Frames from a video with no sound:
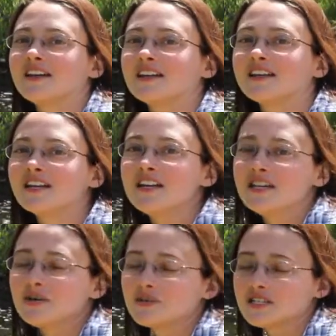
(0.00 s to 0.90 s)
And
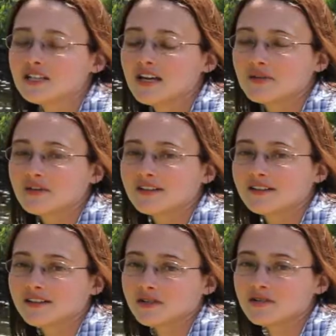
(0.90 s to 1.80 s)
we just kind
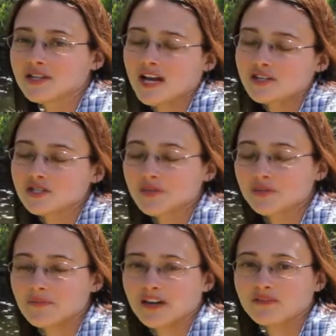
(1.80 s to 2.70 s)
of
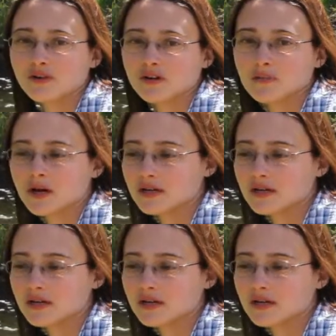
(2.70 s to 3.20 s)
joking back and forth about